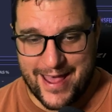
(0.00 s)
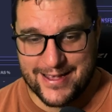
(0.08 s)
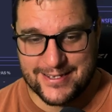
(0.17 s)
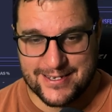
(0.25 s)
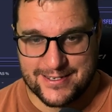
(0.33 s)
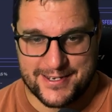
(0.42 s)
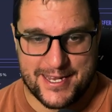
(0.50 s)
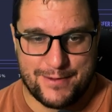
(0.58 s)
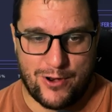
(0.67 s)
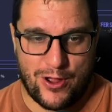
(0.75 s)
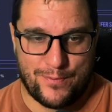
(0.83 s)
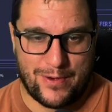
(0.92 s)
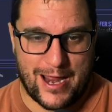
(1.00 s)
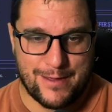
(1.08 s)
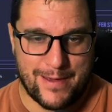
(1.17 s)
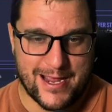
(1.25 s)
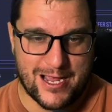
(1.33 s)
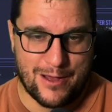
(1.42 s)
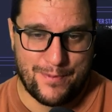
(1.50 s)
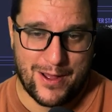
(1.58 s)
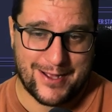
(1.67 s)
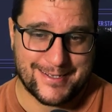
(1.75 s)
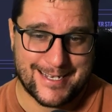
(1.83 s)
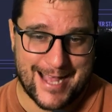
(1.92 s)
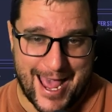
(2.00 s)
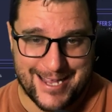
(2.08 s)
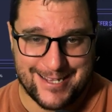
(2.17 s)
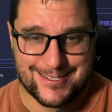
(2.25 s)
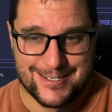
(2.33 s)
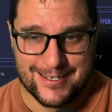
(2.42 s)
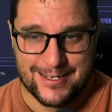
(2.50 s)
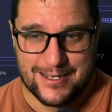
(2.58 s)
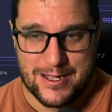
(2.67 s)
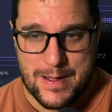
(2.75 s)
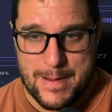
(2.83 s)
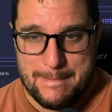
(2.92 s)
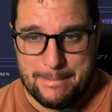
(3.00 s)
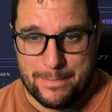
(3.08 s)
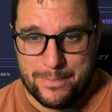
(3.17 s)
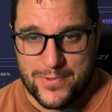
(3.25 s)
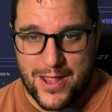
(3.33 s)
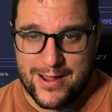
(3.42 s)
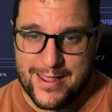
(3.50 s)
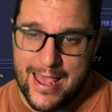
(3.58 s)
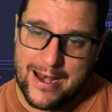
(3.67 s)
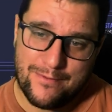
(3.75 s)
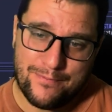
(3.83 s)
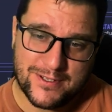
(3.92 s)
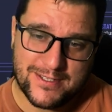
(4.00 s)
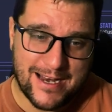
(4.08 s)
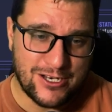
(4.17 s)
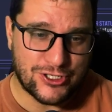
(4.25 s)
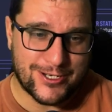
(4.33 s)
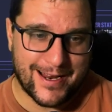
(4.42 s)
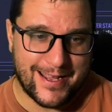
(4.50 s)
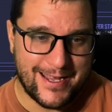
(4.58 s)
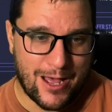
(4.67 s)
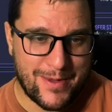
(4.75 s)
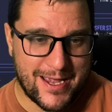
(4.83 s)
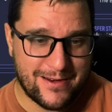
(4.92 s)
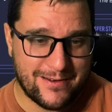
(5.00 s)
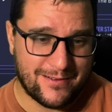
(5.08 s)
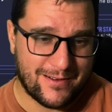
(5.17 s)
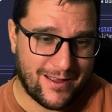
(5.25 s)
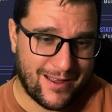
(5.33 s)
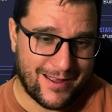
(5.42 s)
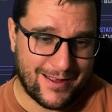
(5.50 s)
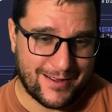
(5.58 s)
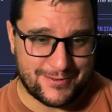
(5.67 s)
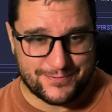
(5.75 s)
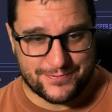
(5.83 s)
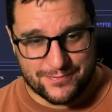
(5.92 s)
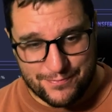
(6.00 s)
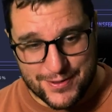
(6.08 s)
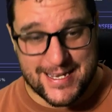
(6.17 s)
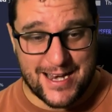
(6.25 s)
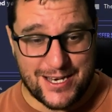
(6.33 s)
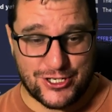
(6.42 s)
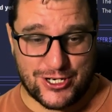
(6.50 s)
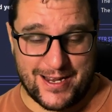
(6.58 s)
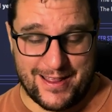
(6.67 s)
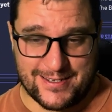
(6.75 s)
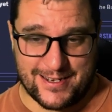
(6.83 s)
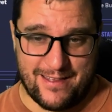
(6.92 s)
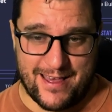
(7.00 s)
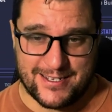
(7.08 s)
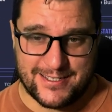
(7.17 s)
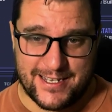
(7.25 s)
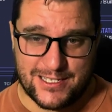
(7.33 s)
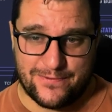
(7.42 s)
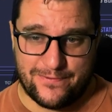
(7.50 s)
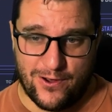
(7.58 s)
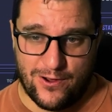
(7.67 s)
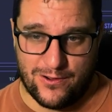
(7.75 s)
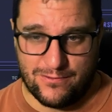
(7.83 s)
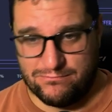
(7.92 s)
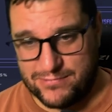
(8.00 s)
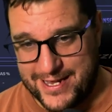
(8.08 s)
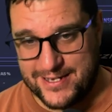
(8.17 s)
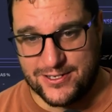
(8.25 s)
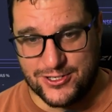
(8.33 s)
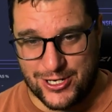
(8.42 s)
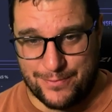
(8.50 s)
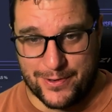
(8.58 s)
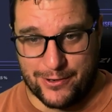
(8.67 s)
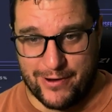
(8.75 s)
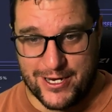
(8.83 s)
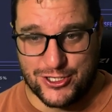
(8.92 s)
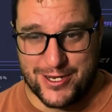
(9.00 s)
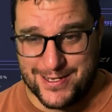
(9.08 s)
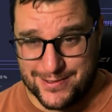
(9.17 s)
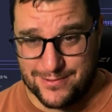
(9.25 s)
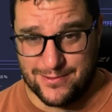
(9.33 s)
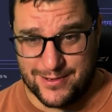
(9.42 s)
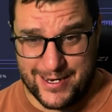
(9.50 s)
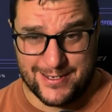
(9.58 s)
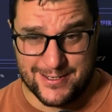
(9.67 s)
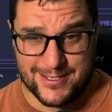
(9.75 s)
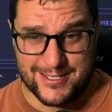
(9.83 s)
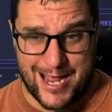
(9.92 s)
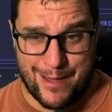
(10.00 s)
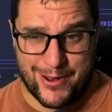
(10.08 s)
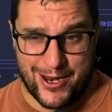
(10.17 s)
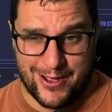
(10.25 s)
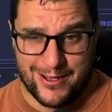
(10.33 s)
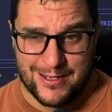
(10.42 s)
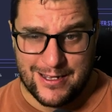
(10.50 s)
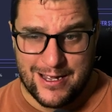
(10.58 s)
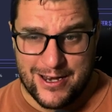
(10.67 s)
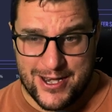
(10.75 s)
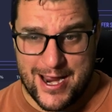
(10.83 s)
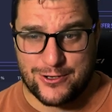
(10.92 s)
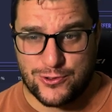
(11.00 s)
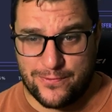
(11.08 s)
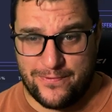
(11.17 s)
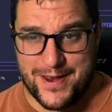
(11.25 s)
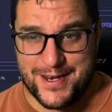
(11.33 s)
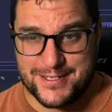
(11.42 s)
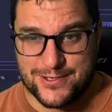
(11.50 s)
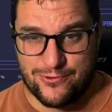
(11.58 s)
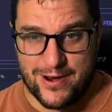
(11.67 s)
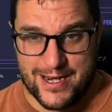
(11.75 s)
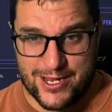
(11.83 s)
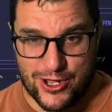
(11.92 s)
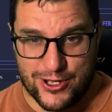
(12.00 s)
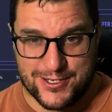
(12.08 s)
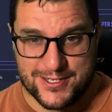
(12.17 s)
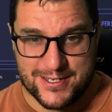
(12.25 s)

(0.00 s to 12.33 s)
It says a deep line playmaker. Passing 8. Again, potentially, I mean, potentially there's something there. 6 foot, decent jumping reach, decent stamina. Natural fitness is really good.